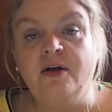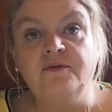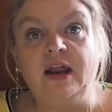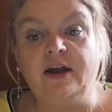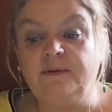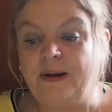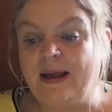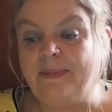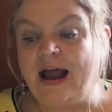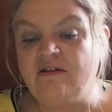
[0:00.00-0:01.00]
followed by
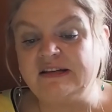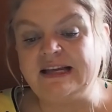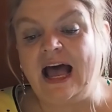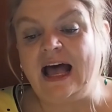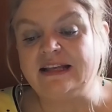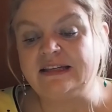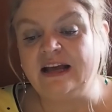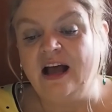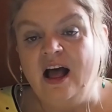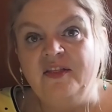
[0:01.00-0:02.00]
a pirate's hat.
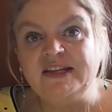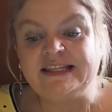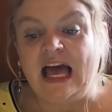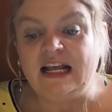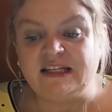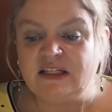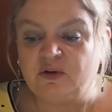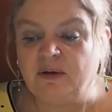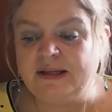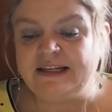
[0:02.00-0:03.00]
The skeletons were
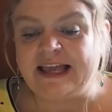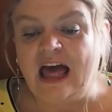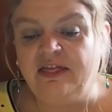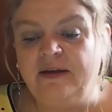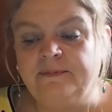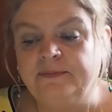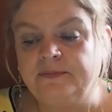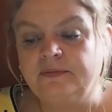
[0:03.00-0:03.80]
coming to get them!